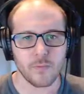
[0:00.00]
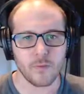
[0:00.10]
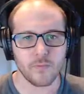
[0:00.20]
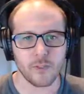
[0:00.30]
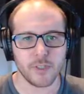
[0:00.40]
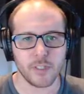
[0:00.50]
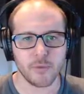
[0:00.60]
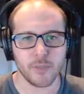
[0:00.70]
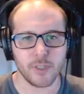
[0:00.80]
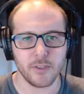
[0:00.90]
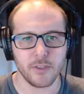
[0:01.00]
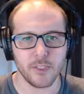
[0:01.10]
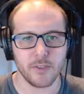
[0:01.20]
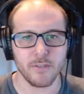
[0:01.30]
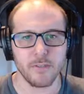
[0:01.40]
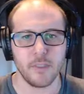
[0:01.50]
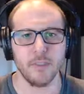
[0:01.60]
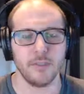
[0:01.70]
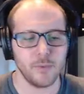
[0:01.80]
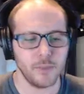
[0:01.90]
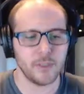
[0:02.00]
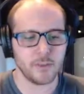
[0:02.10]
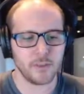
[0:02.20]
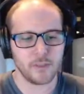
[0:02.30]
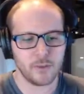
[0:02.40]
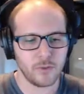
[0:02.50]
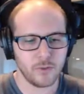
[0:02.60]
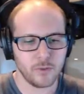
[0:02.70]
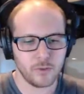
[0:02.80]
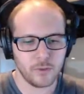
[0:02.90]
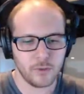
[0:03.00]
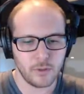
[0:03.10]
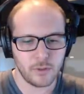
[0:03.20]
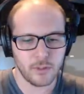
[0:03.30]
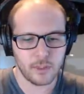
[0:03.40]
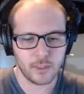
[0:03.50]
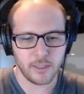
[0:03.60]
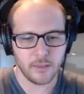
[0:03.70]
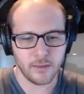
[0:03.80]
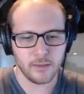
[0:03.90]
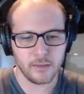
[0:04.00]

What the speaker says: First thing we're going to do here is we're going to log in